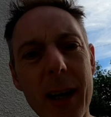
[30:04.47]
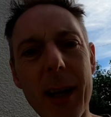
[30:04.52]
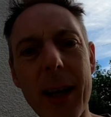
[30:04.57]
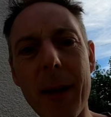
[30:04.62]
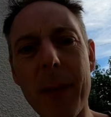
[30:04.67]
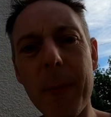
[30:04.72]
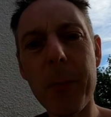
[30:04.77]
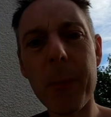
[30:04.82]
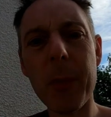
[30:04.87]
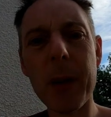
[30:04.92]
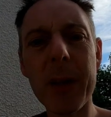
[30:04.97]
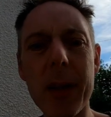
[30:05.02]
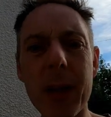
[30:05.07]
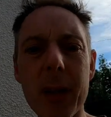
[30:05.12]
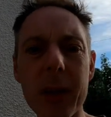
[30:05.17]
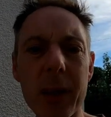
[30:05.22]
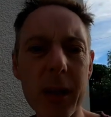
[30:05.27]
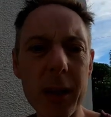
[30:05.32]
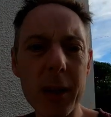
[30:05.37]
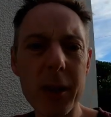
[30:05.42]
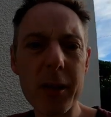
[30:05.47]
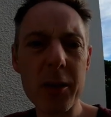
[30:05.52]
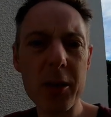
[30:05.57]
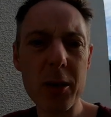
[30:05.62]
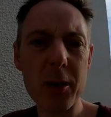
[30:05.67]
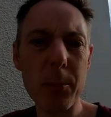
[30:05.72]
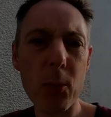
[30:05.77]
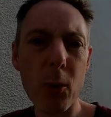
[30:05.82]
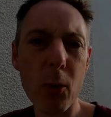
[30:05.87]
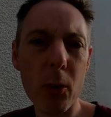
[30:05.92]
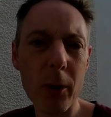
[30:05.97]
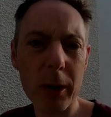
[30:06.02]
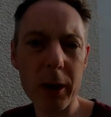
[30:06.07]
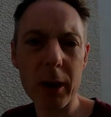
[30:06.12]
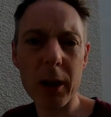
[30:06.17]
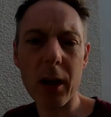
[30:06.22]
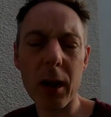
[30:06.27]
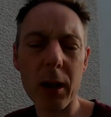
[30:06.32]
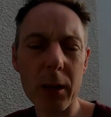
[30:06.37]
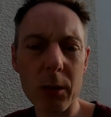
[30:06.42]
Um, they're going to
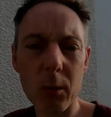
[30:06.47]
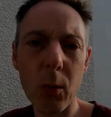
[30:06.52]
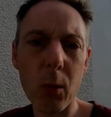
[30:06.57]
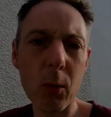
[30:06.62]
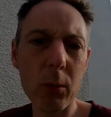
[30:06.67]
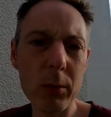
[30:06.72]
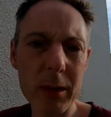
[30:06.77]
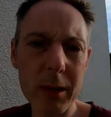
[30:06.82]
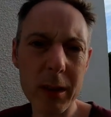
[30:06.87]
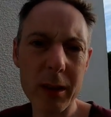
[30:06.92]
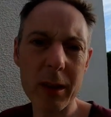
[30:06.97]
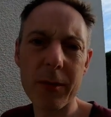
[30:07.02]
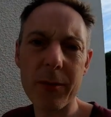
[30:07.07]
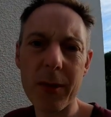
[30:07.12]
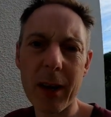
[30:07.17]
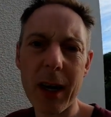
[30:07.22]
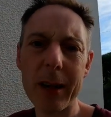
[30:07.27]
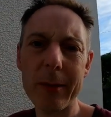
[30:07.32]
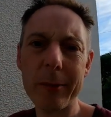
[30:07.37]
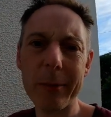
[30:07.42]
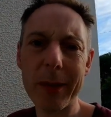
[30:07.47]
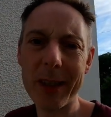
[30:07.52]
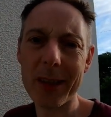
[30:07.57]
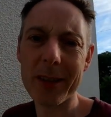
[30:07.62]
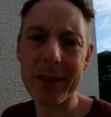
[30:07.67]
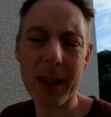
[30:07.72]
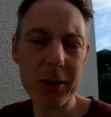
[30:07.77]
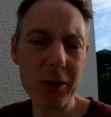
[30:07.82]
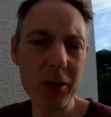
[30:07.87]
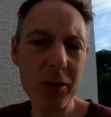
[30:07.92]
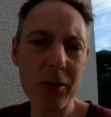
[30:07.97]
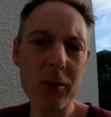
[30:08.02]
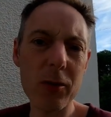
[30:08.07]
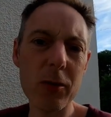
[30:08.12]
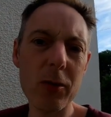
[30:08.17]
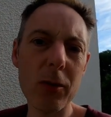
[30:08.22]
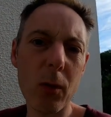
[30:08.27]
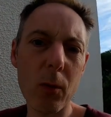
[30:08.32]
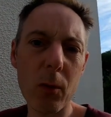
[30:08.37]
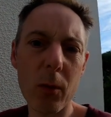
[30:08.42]
support cutting holes in the van because I just
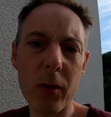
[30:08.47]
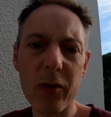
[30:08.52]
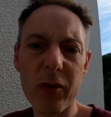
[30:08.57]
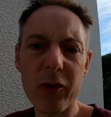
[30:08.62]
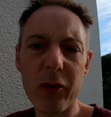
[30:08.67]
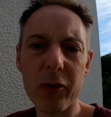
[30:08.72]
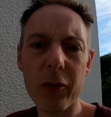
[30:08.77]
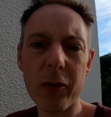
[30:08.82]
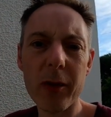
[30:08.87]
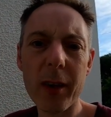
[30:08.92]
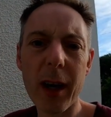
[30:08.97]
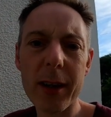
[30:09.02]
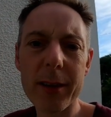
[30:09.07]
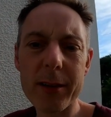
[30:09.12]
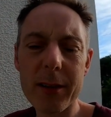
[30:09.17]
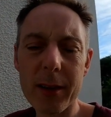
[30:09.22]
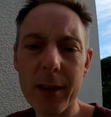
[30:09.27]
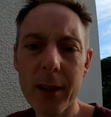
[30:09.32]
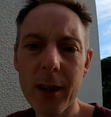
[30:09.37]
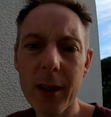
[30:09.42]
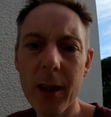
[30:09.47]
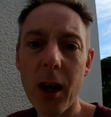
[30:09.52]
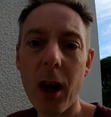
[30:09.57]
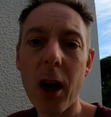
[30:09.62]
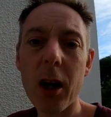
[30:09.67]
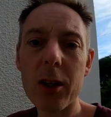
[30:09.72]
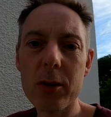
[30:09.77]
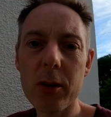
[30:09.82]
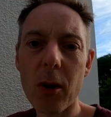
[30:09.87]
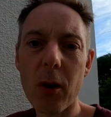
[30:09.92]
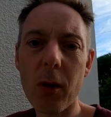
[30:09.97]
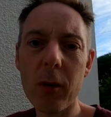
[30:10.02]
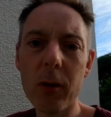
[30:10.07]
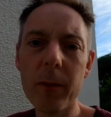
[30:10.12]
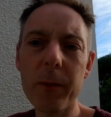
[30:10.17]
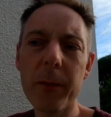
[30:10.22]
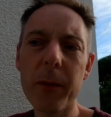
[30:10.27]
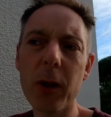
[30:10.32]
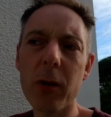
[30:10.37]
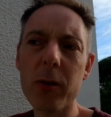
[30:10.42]
do not want to do that at
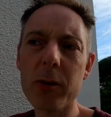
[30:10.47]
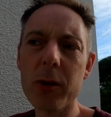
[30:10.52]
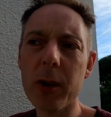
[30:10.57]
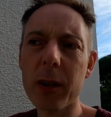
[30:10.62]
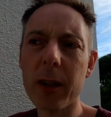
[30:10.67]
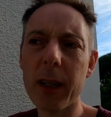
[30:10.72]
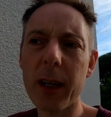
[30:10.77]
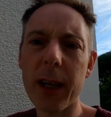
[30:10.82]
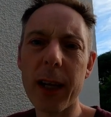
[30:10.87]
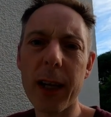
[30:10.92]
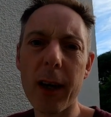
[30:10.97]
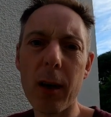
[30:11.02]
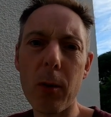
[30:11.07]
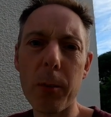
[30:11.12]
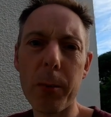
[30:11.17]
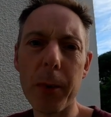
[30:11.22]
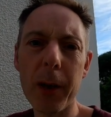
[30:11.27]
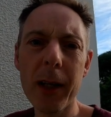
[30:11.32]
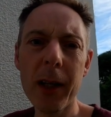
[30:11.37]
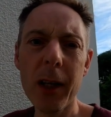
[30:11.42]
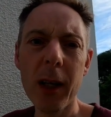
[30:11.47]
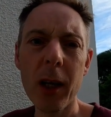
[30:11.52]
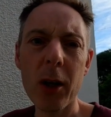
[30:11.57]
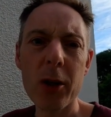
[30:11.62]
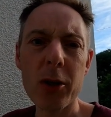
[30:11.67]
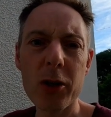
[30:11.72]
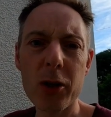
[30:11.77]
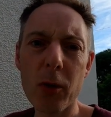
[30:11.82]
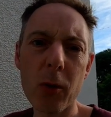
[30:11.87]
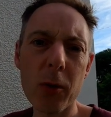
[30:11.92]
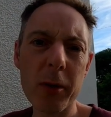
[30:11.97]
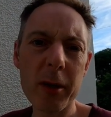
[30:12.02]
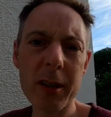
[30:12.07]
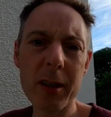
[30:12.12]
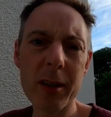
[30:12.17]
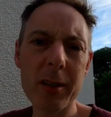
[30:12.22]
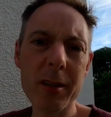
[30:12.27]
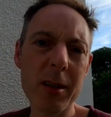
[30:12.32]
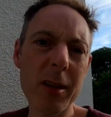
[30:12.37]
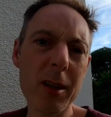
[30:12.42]
all. They're also going to help
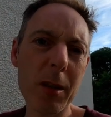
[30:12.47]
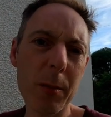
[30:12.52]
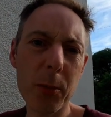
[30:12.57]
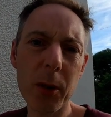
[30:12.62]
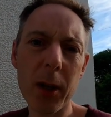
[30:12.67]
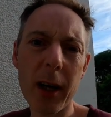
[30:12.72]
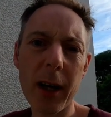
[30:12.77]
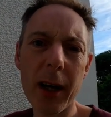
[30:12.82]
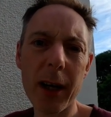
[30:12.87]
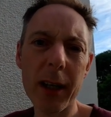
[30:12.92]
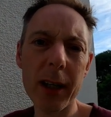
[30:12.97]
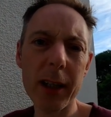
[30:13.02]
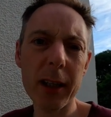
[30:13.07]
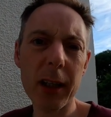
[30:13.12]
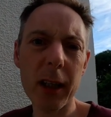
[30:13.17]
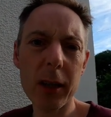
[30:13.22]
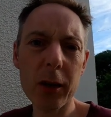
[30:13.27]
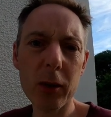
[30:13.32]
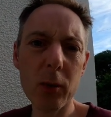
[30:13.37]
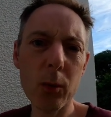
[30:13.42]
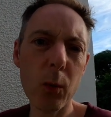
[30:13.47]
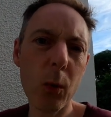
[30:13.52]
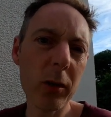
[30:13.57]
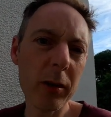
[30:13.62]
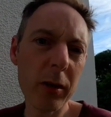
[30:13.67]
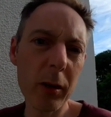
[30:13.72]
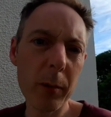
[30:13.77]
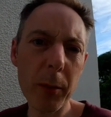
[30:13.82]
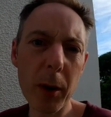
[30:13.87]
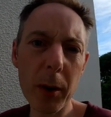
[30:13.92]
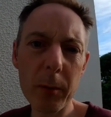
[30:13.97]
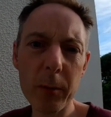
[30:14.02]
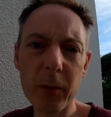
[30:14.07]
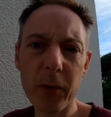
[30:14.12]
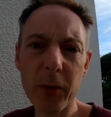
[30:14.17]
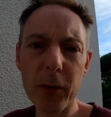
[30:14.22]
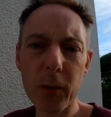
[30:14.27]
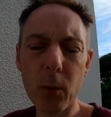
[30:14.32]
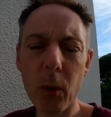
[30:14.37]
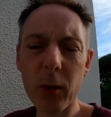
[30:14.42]
source and supply a good water
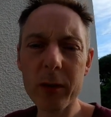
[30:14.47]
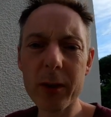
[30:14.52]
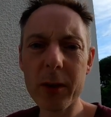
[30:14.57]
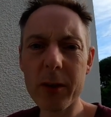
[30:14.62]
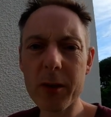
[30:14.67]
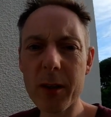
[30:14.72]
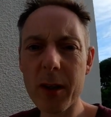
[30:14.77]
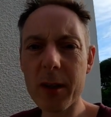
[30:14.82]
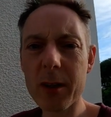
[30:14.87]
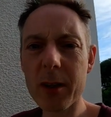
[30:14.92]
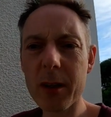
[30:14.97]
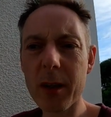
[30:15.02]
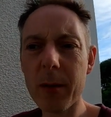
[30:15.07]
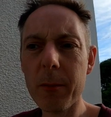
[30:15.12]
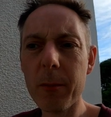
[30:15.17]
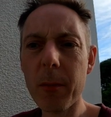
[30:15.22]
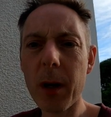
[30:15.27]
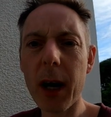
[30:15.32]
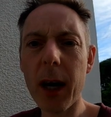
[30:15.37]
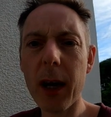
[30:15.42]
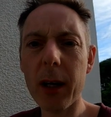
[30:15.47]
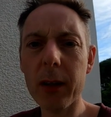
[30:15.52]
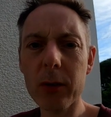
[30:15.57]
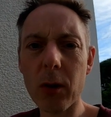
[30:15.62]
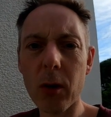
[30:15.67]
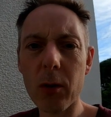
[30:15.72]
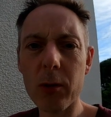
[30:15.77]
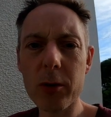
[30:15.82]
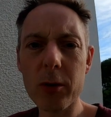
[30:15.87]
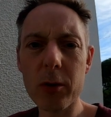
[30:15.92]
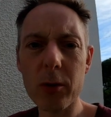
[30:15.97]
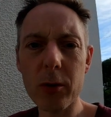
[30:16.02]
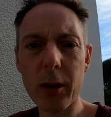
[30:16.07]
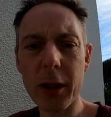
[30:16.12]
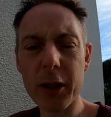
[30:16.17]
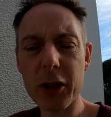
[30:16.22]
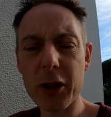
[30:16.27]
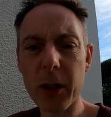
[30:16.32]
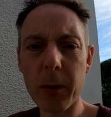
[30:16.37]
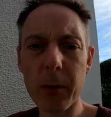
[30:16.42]
pump for the water system and also
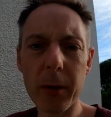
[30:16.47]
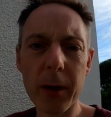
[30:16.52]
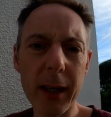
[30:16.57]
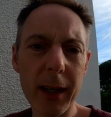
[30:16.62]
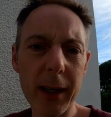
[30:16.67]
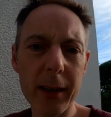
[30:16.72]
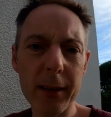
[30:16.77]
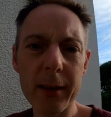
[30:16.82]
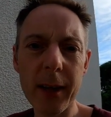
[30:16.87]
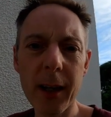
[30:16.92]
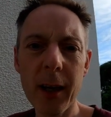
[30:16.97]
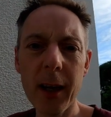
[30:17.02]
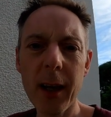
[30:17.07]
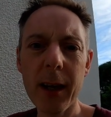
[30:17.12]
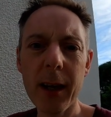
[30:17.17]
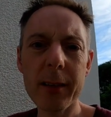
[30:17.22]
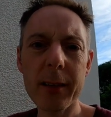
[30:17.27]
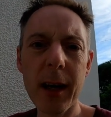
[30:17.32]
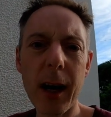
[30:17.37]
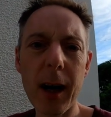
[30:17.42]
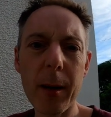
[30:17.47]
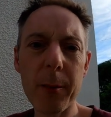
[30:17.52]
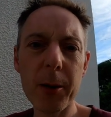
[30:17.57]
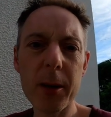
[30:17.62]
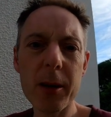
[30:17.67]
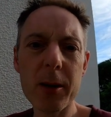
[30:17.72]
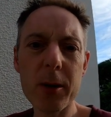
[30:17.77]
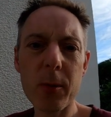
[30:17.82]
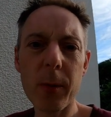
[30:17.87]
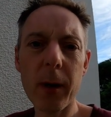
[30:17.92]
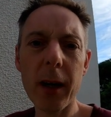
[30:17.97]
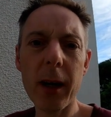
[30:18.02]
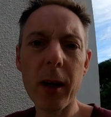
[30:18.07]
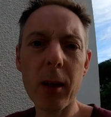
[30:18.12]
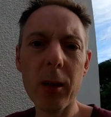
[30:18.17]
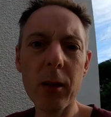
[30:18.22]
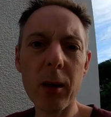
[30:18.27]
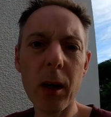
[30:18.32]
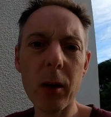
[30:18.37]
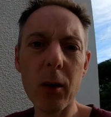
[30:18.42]
a shower head tap as
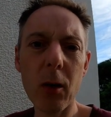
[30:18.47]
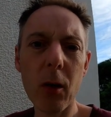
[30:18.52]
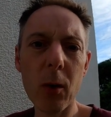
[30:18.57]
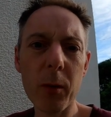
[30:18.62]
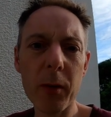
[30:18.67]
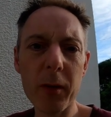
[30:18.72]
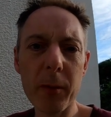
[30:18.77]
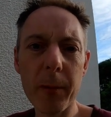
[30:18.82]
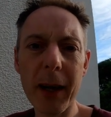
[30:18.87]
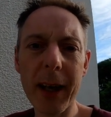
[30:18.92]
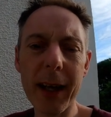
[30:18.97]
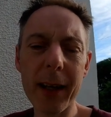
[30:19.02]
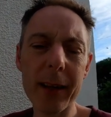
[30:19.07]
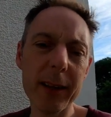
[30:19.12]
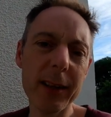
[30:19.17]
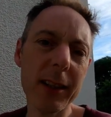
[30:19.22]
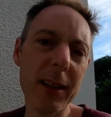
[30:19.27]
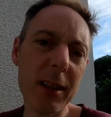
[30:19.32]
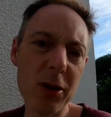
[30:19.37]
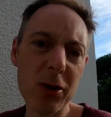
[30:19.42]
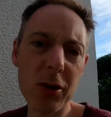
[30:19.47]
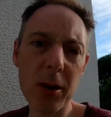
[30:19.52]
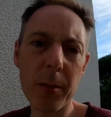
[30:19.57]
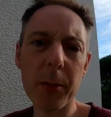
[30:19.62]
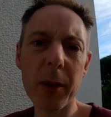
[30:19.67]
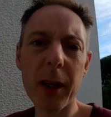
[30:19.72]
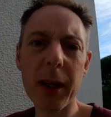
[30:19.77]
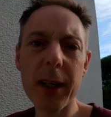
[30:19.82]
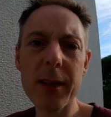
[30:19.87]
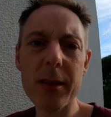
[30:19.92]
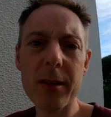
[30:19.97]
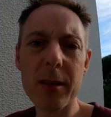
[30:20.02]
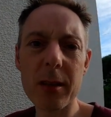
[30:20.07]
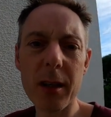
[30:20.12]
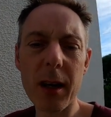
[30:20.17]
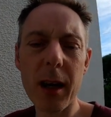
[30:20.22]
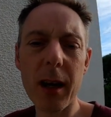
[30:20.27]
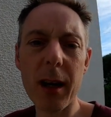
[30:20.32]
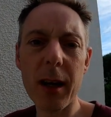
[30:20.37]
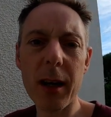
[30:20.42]
well along with my LED strip lights
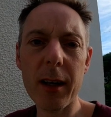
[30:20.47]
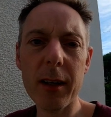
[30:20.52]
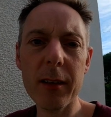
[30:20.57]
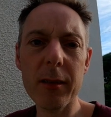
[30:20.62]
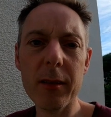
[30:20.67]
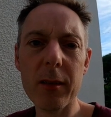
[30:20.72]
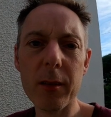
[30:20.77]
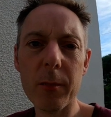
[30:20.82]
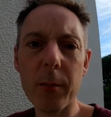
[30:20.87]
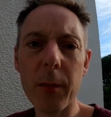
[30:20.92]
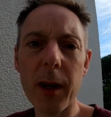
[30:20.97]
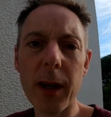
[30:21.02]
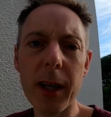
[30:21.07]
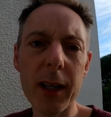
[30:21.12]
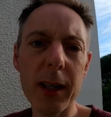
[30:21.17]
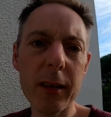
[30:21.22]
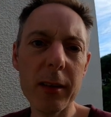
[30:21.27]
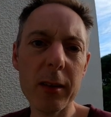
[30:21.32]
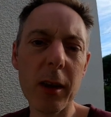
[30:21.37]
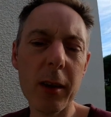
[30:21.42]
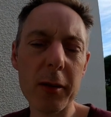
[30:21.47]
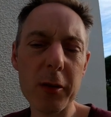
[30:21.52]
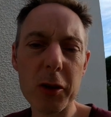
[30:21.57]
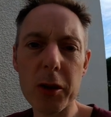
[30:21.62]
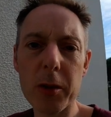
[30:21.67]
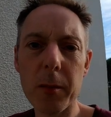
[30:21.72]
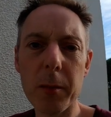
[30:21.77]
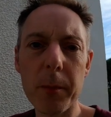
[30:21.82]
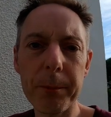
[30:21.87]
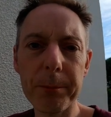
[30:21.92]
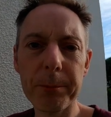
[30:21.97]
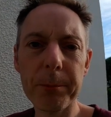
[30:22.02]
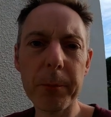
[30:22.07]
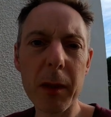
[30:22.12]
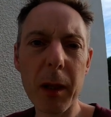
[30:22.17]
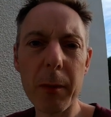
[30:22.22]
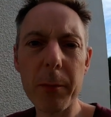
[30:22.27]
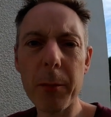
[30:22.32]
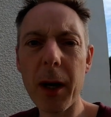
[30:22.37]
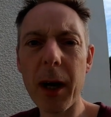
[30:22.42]
and my touch
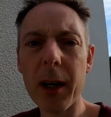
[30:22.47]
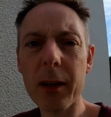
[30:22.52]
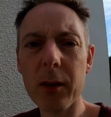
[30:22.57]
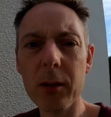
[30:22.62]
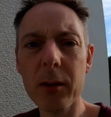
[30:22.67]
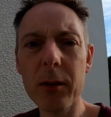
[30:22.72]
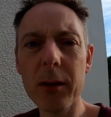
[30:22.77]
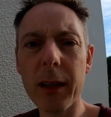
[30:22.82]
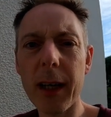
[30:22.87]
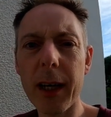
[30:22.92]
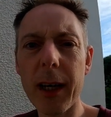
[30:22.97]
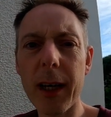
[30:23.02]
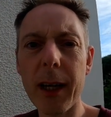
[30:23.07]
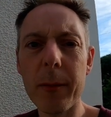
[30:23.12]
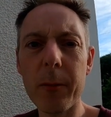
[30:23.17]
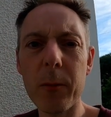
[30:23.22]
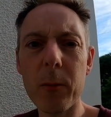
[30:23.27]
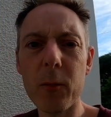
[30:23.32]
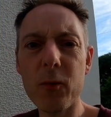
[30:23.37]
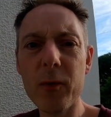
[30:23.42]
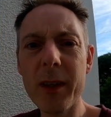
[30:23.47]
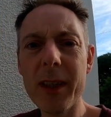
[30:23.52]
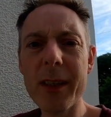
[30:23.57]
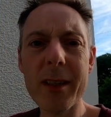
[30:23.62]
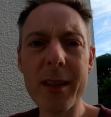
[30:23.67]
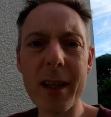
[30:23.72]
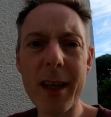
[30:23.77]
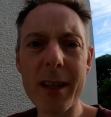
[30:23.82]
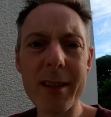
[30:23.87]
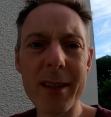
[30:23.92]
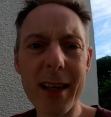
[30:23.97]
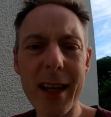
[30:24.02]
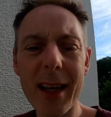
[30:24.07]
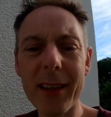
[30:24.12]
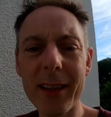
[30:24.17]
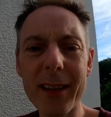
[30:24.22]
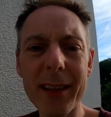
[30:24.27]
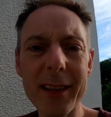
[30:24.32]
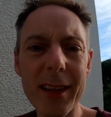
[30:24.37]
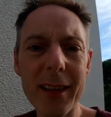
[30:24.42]
panel um, recessed
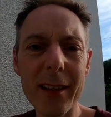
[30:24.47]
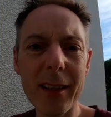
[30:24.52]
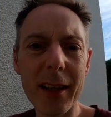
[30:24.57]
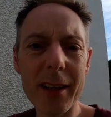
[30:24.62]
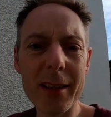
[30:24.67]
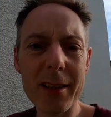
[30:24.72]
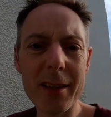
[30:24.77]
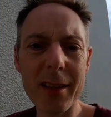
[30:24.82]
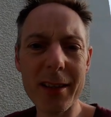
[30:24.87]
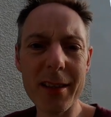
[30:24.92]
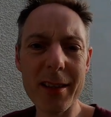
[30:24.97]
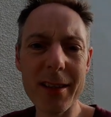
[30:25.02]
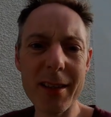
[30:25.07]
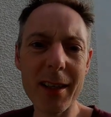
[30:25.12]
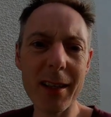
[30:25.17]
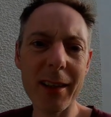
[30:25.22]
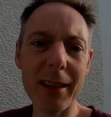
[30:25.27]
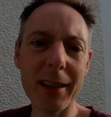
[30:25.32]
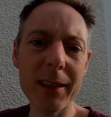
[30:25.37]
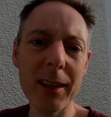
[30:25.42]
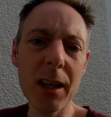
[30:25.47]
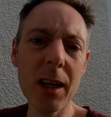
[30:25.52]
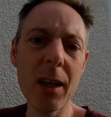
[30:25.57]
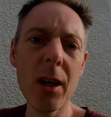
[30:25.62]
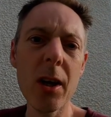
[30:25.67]
LED lights in the ceiling.